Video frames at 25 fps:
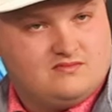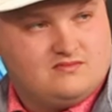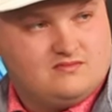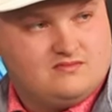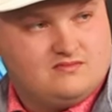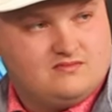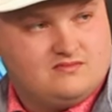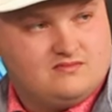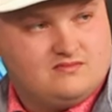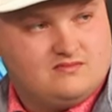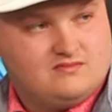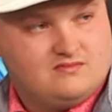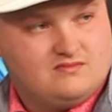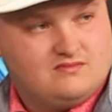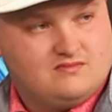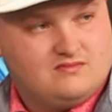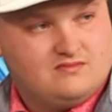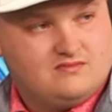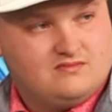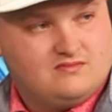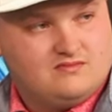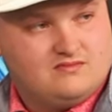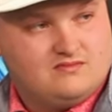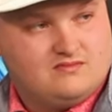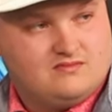
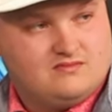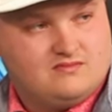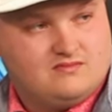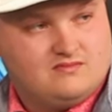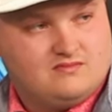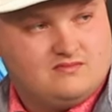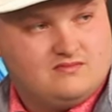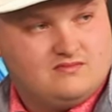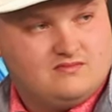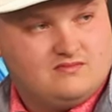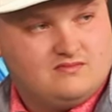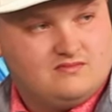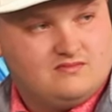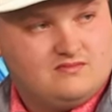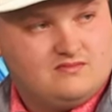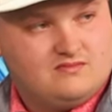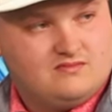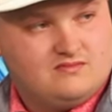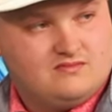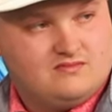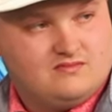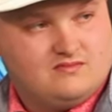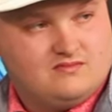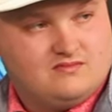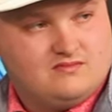
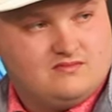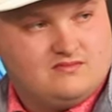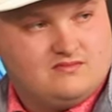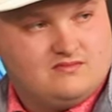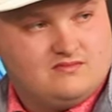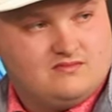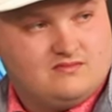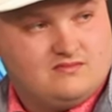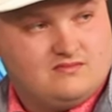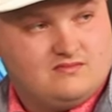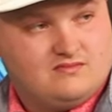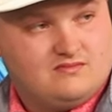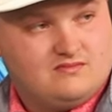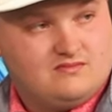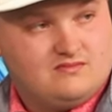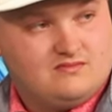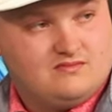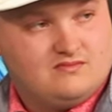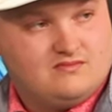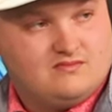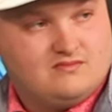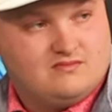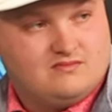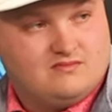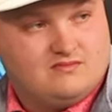
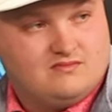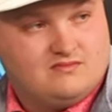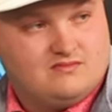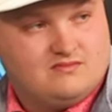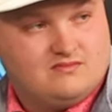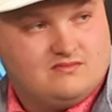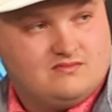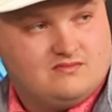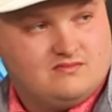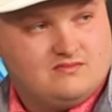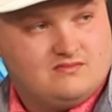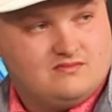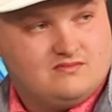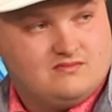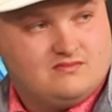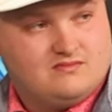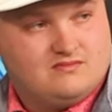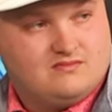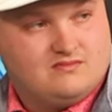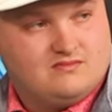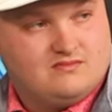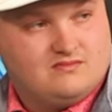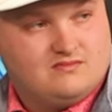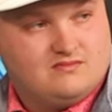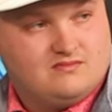
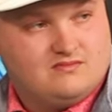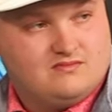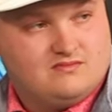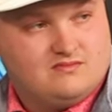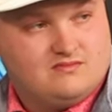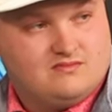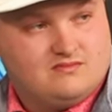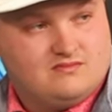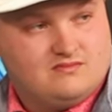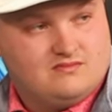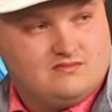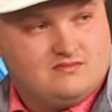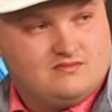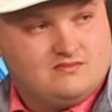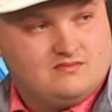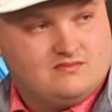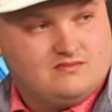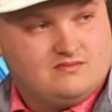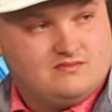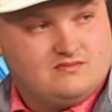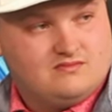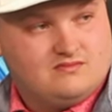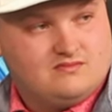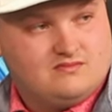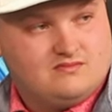
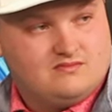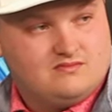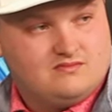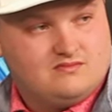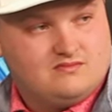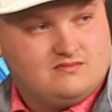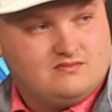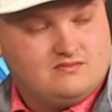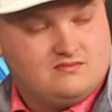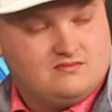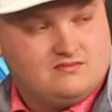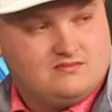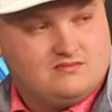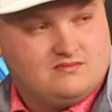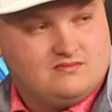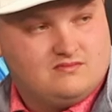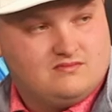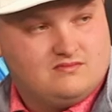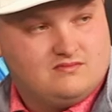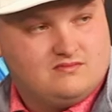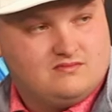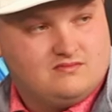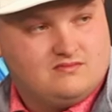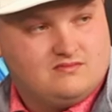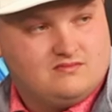
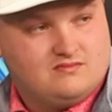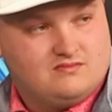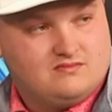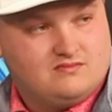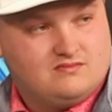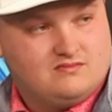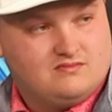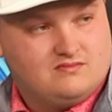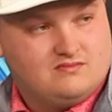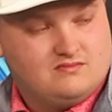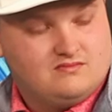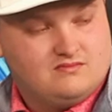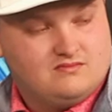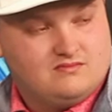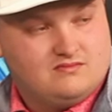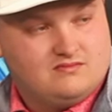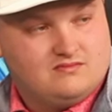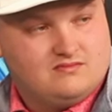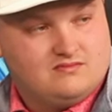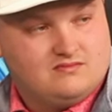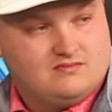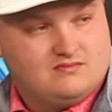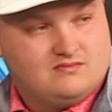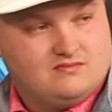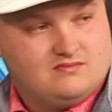
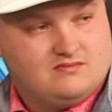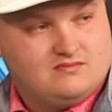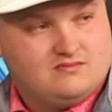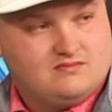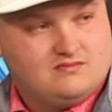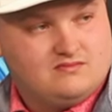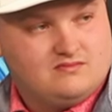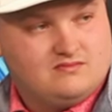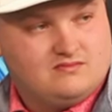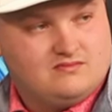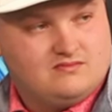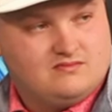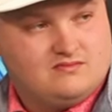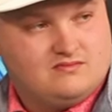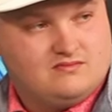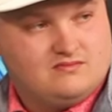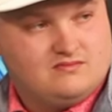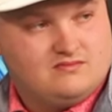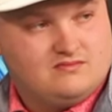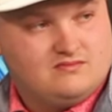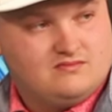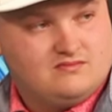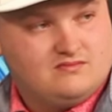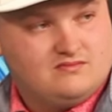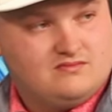[no speech]